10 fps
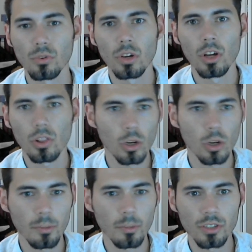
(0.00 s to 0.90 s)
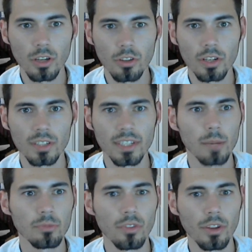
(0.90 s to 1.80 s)
learn from each other, and adapt
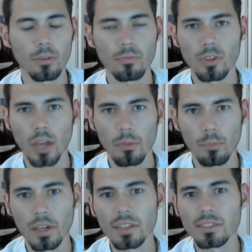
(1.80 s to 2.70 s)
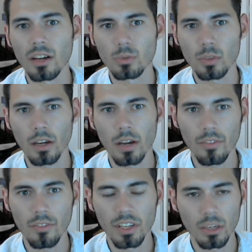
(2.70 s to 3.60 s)
to their type of play styles without
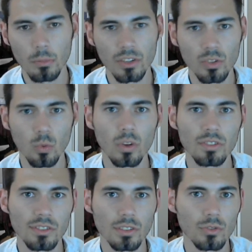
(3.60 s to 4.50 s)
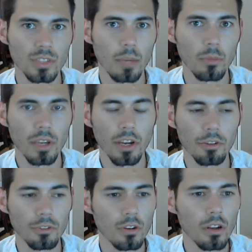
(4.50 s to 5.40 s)
having to commit to one single type of
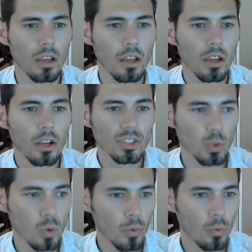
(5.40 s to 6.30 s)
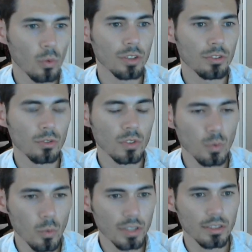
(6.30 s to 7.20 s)
character. So what we want to do is we
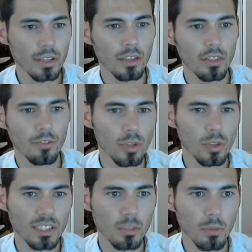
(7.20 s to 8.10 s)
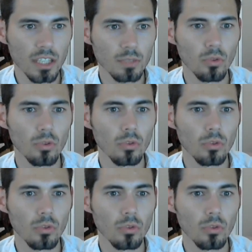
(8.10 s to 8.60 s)
want to take the fully customizable